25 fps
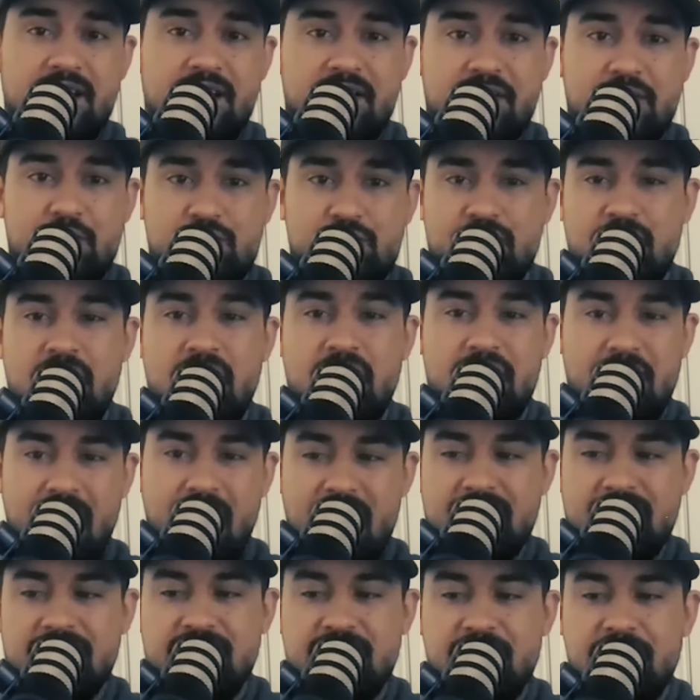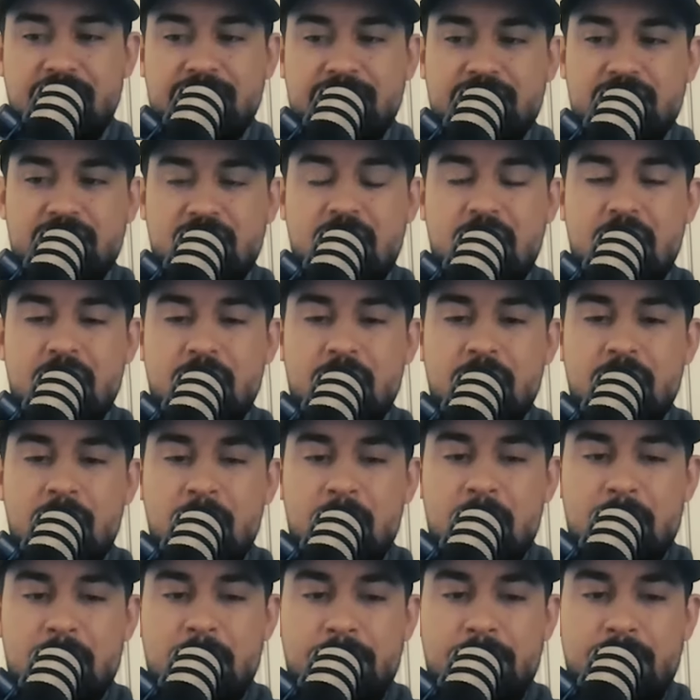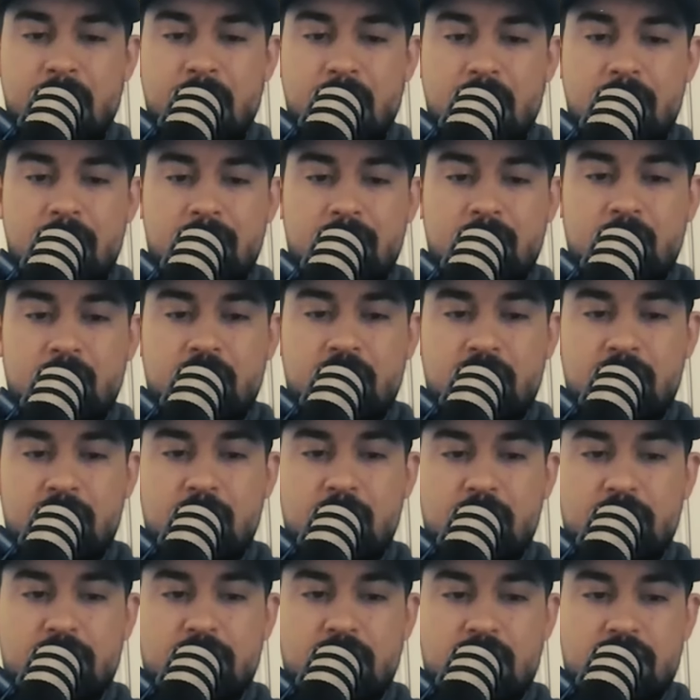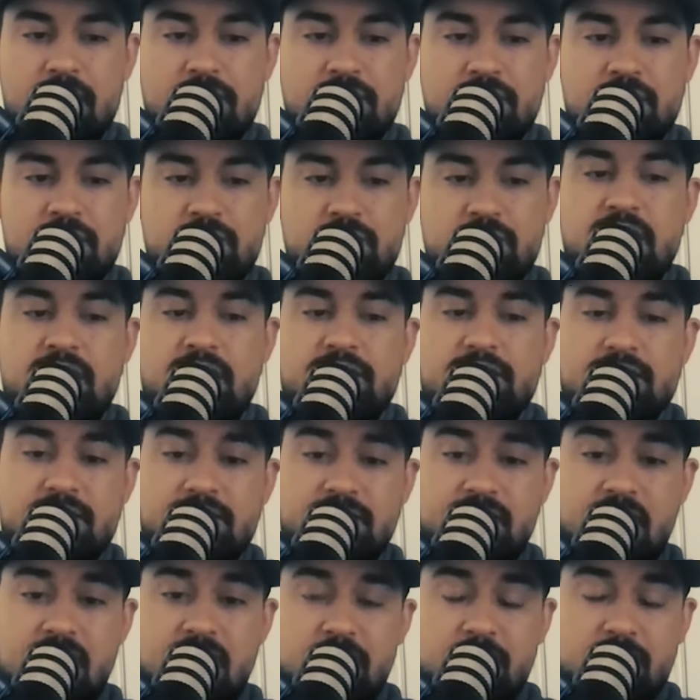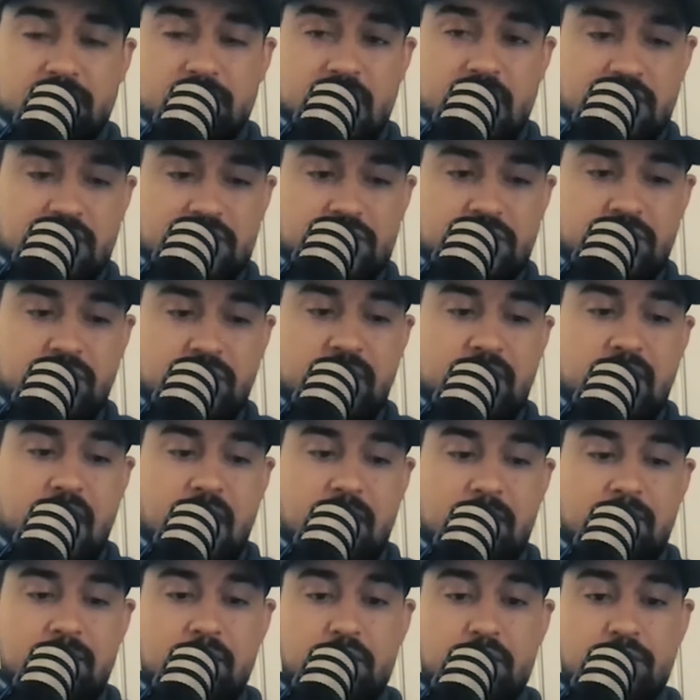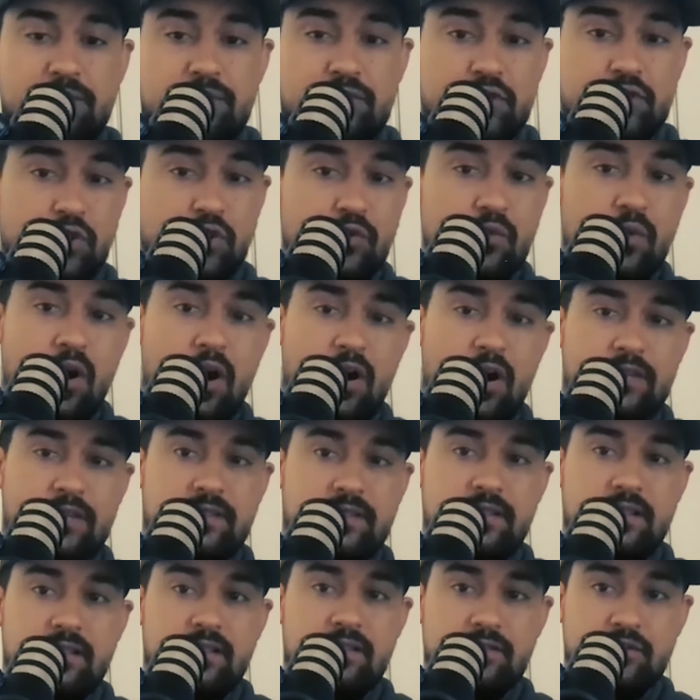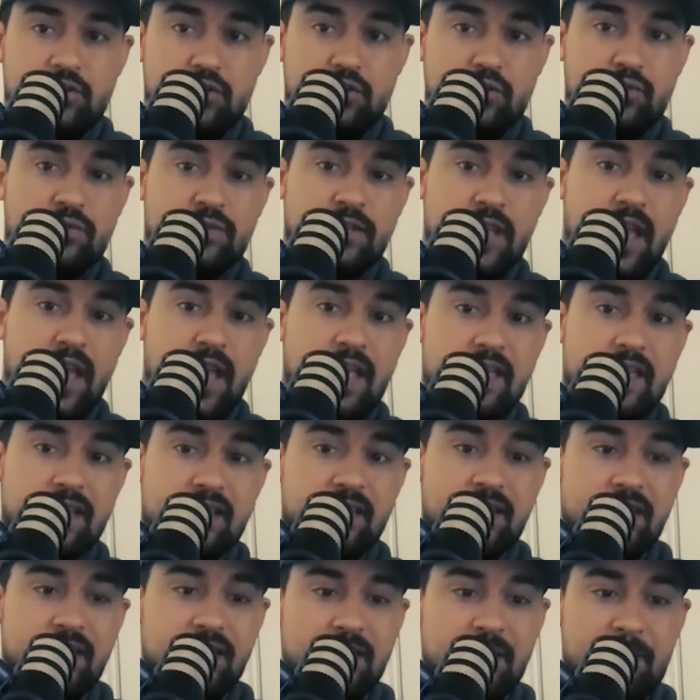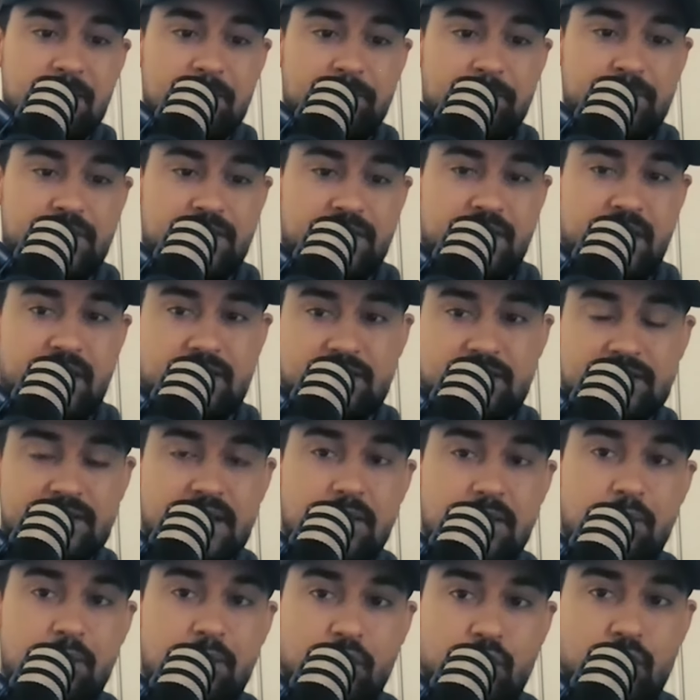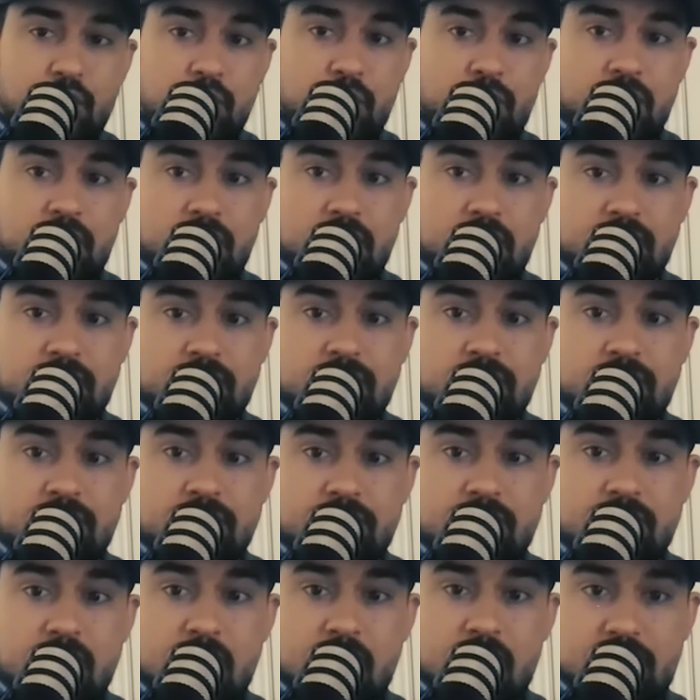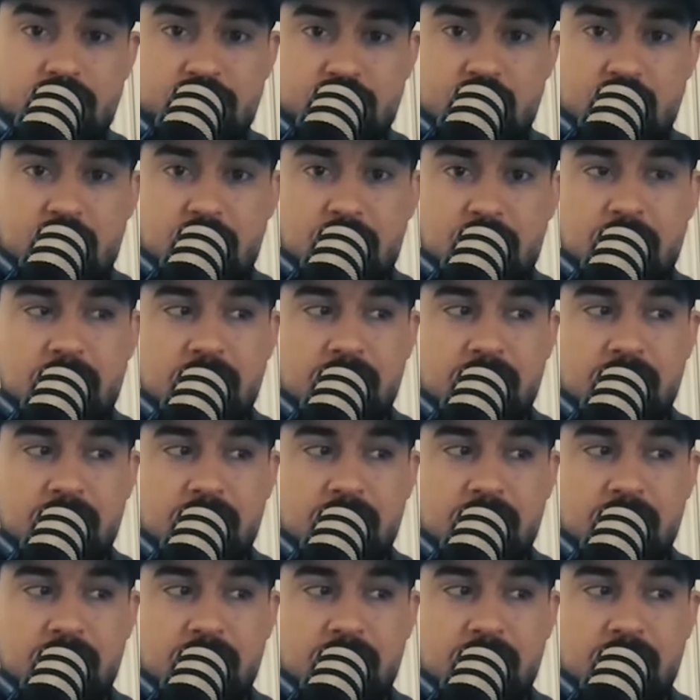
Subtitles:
There's a lot of that stuff. So when I moved on to Texas State, which actually I moved to Austin to take the Texas State recruiting job.